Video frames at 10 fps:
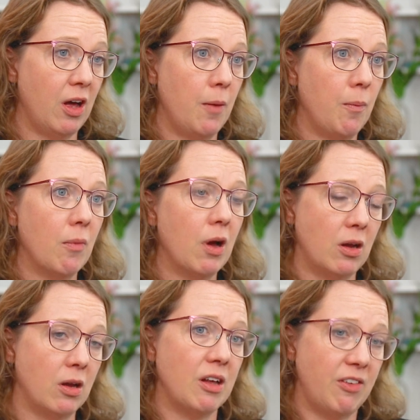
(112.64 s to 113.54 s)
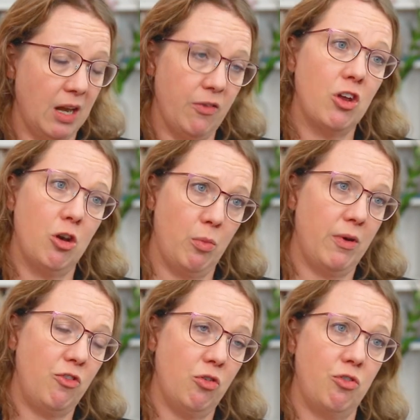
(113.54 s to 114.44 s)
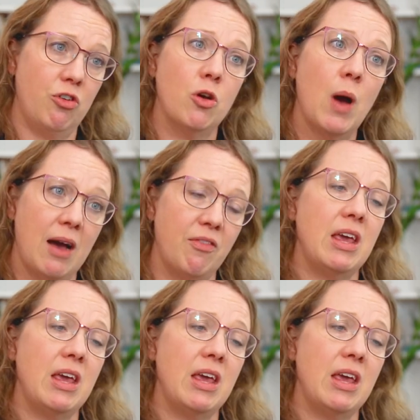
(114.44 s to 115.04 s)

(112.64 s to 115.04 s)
a significant number of children who have